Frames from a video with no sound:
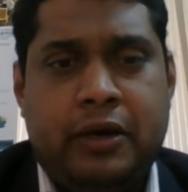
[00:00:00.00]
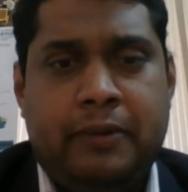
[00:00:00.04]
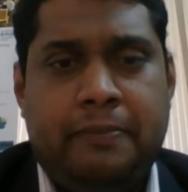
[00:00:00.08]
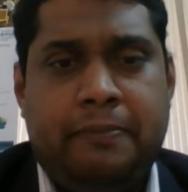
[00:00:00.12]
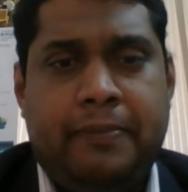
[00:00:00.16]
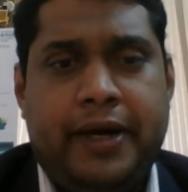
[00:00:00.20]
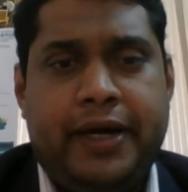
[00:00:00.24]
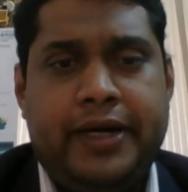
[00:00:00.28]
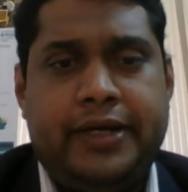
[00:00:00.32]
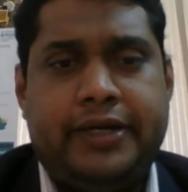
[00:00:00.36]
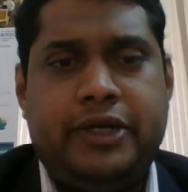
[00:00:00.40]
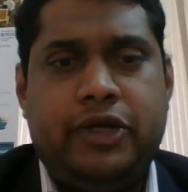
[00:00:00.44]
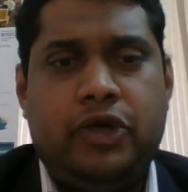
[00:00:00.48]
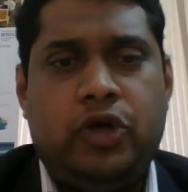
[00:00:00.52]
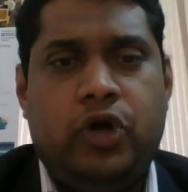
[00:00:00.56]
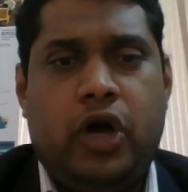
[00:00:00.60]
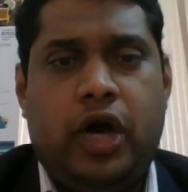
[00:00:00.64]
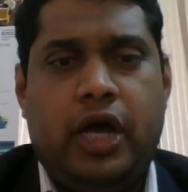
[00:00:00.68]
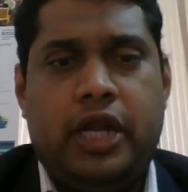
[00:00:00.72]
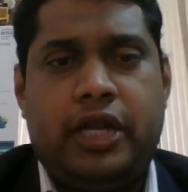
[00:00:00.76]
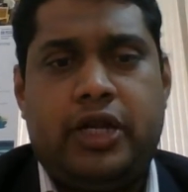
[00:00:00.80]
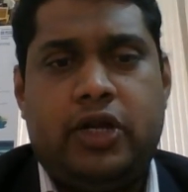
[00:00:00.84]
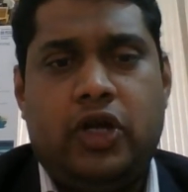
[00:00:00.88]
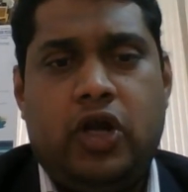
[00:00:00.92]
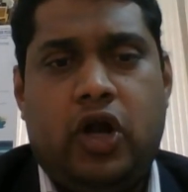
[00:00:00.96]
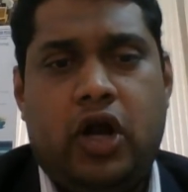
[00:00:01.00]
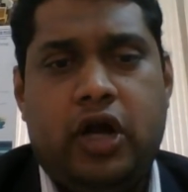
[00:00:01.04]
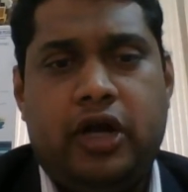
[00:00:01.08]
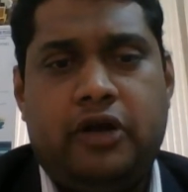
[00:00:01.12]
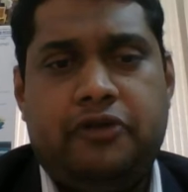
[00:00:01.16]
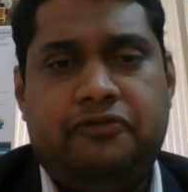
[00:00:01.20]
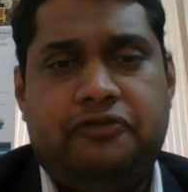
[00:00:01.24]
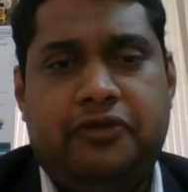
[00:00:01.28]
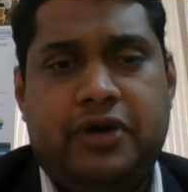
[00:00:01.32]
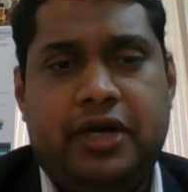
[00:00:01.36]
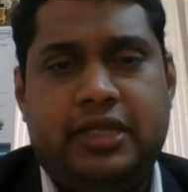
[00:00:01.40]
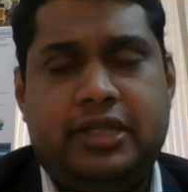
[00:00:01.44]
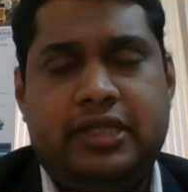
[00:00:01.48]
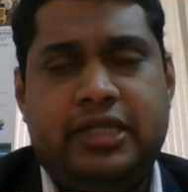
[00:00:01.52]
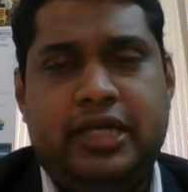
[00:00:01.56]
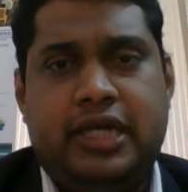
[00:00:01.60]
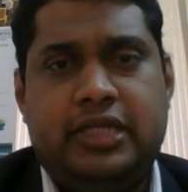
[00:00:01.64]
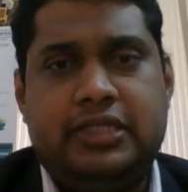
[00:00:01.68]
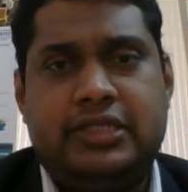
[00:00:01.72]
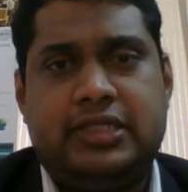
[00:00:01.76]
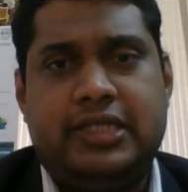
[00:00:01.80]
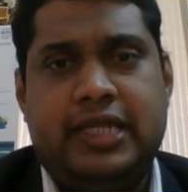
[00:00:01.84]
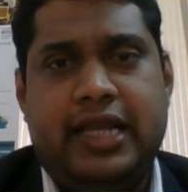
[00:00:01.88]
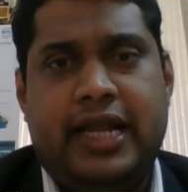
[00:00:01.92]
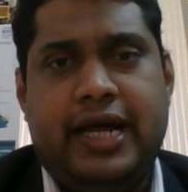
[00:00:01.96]
but you are not further
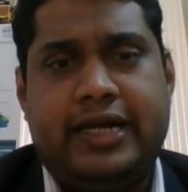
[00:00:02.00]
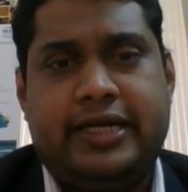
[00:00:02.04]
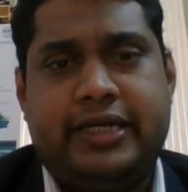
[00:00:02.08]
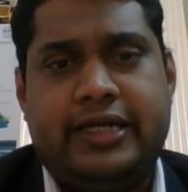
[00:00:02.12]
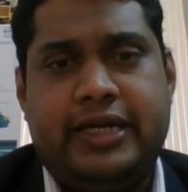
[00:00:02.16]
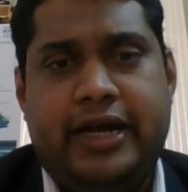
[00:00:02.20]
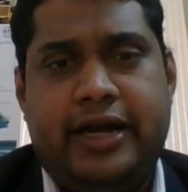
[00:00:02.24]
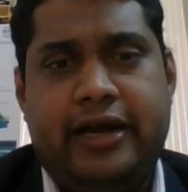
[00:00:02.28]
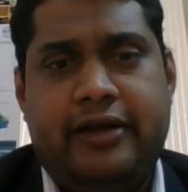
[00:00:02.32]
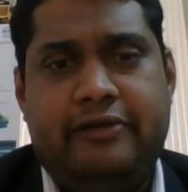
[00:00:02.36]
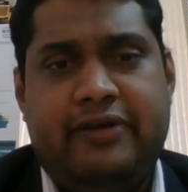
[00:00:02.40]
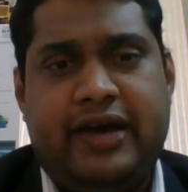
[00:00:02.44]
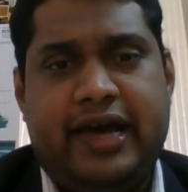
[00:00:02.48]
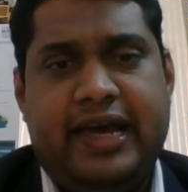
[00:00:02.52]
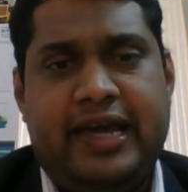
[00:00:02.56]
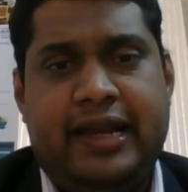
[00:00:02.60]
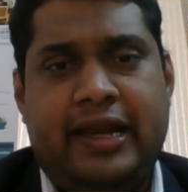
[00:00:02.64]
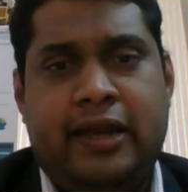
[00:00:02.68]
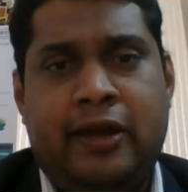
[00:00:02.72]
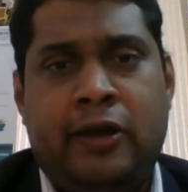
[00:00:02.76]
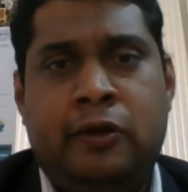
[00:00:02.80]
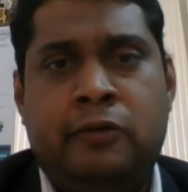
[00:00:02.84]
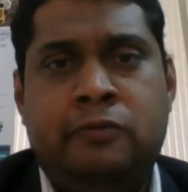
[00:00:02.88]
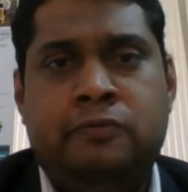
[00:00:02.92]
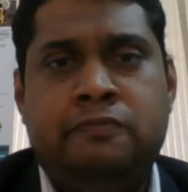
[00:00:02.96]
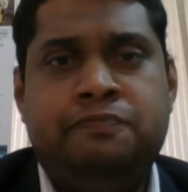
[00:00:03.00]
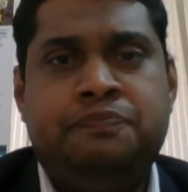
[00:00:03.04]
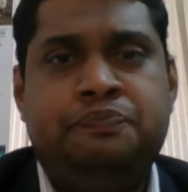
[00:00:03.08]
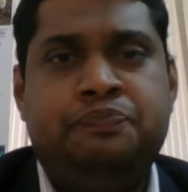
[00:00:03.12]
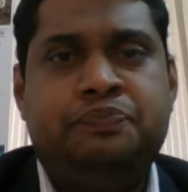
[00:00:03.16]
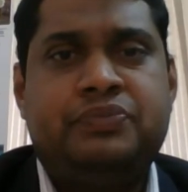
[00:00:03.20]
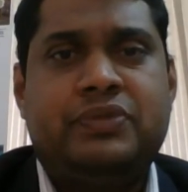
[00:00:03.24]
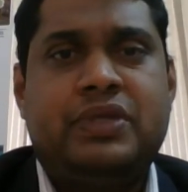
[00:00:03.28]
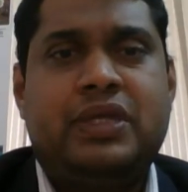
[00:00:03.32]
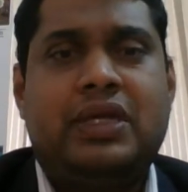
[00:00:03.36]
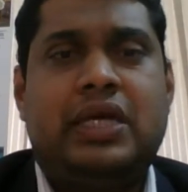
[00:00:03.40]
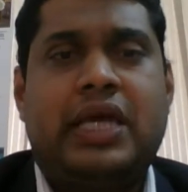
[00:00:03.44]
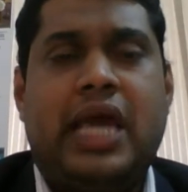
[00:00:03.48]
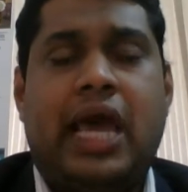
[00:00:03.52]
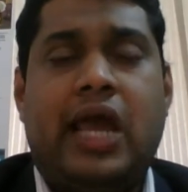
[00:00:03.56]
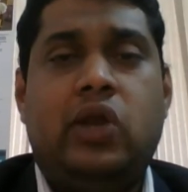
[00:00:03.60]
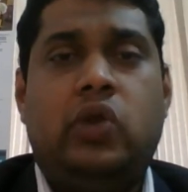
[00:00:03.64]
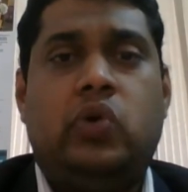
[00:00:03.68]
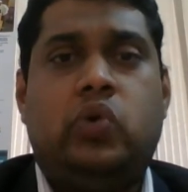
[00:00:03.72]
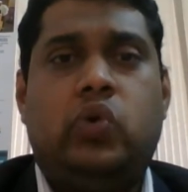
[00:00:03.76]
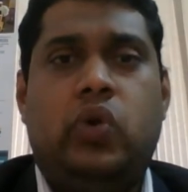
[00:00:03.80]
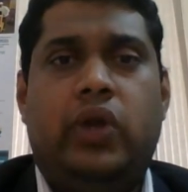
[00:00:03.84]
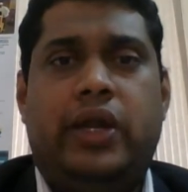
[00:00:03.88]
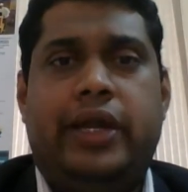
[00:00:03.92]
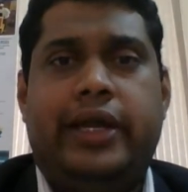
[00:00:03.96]
selected while
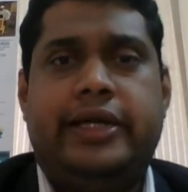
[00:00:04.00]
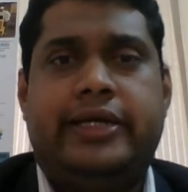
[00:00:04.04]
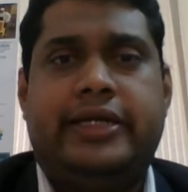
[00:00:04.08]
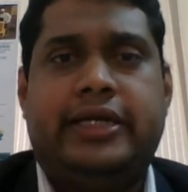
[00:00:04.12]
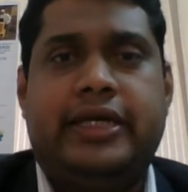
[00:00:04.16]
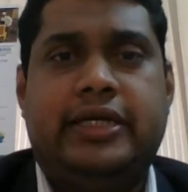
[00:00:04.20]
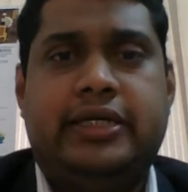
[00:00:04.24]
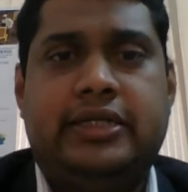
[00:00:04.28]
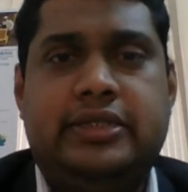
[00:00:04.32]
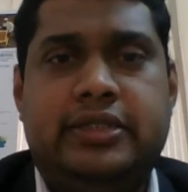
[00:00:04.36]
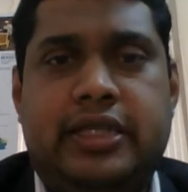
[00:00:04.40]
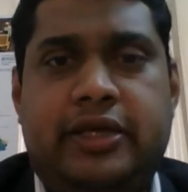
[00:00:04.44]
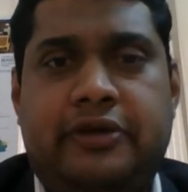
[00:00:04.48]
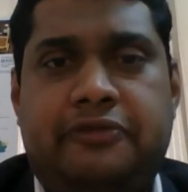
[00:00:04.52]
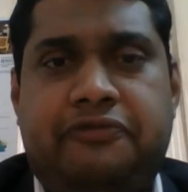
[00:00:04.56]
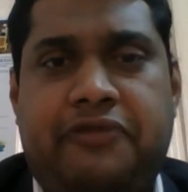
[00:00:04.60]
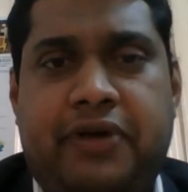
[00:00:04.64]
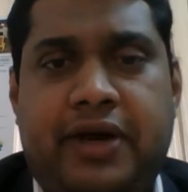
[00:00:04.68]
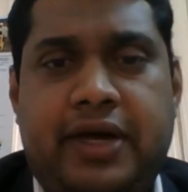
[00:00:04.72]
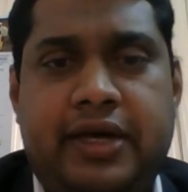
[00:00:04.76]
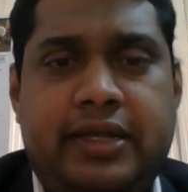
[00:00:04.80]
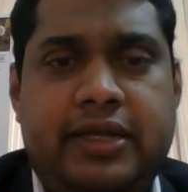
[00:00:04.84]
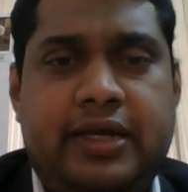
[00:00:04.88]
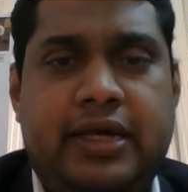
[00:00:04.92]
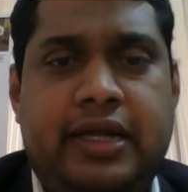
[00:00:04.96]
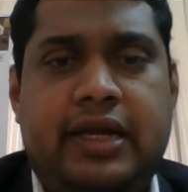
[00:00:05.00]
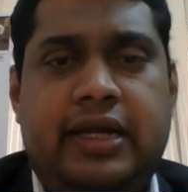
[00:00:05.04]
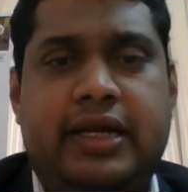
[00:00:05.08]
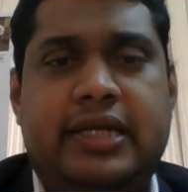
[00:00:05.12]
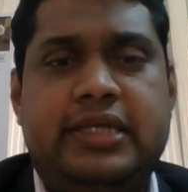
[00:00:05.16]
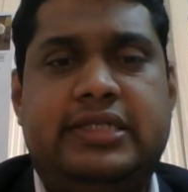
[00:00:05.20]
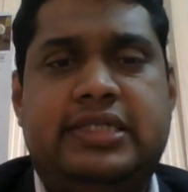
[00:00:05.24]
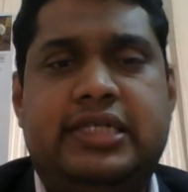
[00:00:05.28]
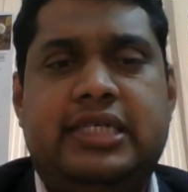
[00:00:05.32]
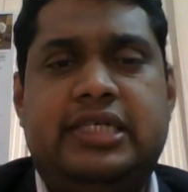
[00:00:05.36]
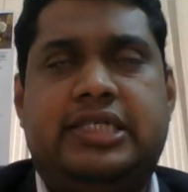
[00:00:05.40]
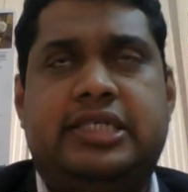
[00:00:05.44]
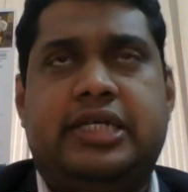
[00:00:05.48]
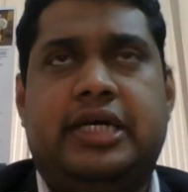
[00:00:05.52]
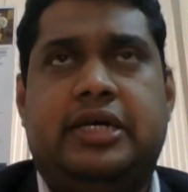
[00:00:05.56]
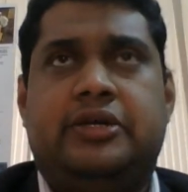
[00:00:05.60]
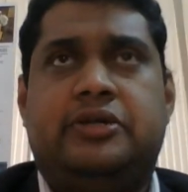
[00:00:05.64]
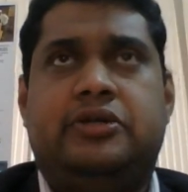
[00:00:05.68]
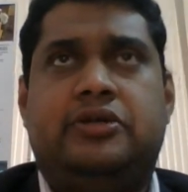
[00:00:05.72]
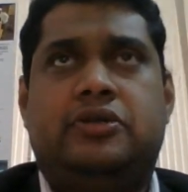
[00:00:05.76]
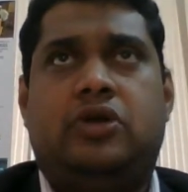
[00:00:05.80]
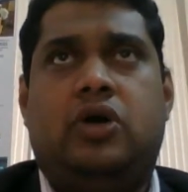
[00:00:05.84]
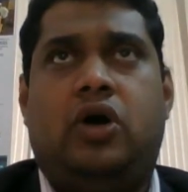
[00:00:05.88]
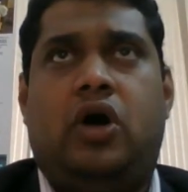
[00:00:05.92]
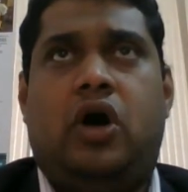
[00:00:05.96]
calculating the final
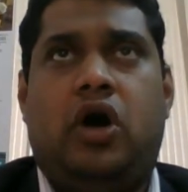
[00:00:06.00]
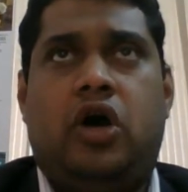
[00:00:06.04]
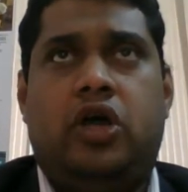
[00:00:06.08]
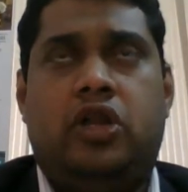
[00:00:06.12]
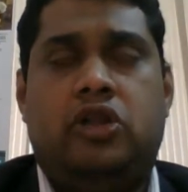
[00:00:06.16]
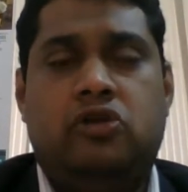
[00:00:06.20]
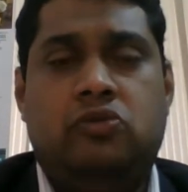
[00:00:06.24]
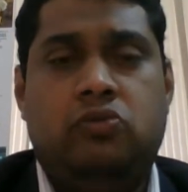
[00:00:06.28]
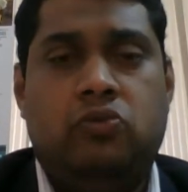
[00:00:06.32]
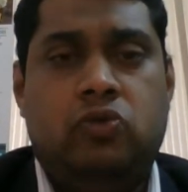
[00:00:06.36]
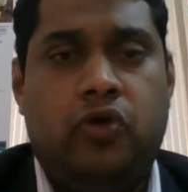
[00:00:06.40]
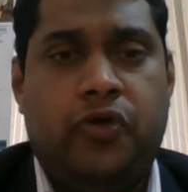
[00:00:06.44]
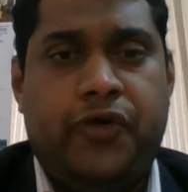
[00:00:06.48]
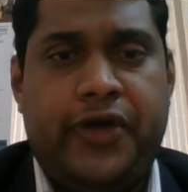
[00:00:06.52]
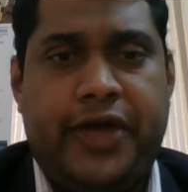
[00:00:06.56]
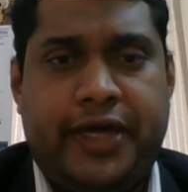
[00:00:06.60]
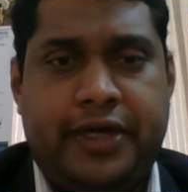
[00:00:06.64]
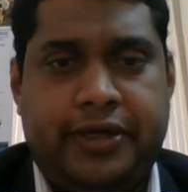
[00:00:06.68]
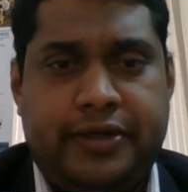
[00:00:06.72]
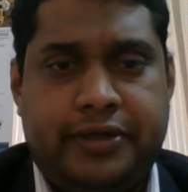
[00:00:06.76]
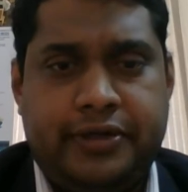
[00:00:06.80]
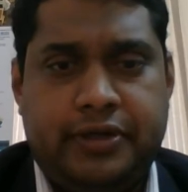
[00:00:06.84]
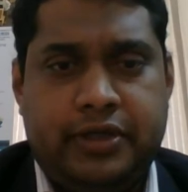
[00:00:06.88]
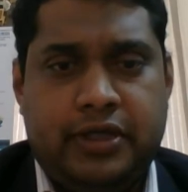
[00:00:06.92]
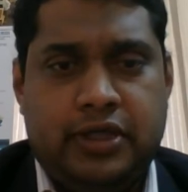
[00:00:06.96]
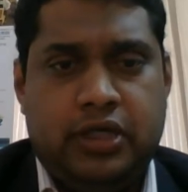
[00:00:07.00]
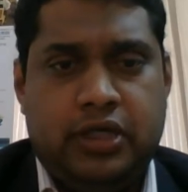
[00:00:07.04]
decision on moving